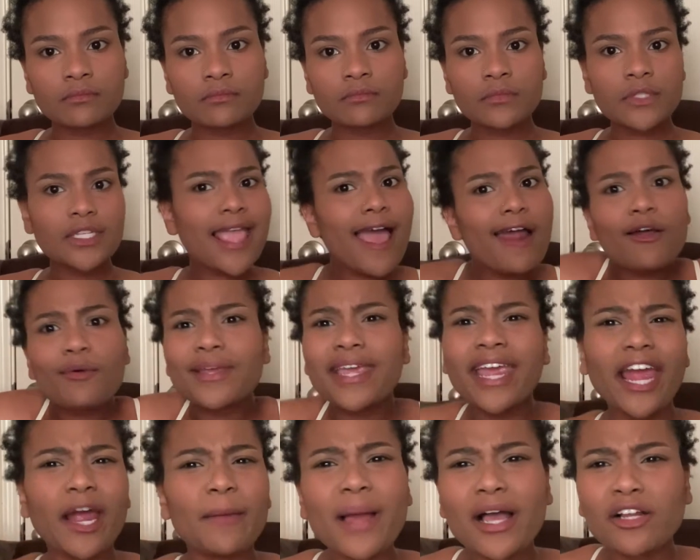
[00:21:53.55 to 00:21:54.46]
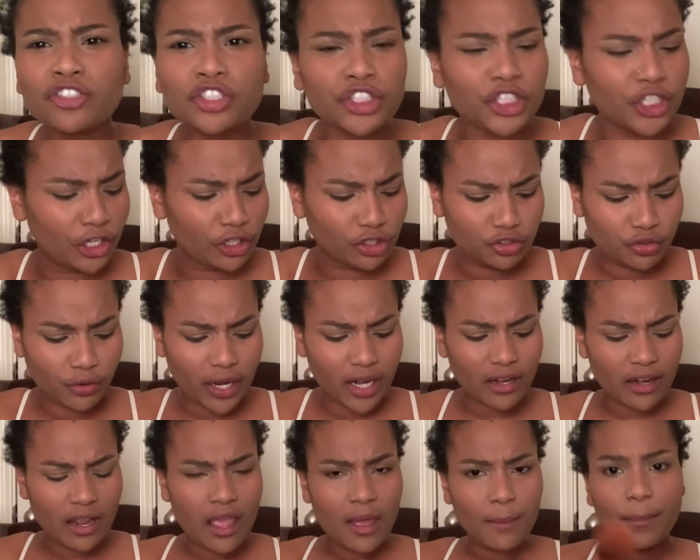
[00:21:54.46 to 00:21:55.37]
Y'all don't care about children,
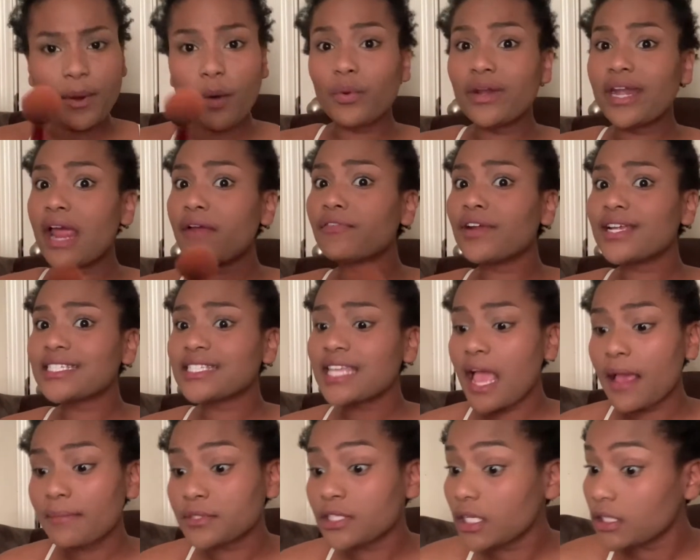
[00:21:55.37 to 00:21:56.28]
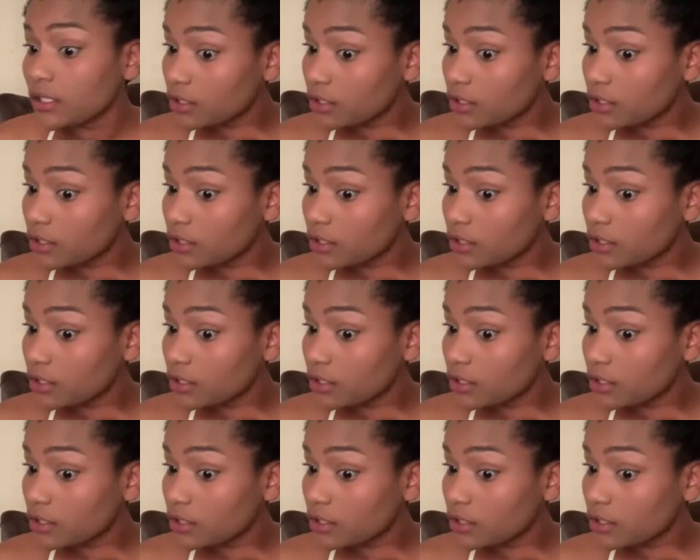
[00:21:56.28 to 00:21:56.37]
but whenever it's time to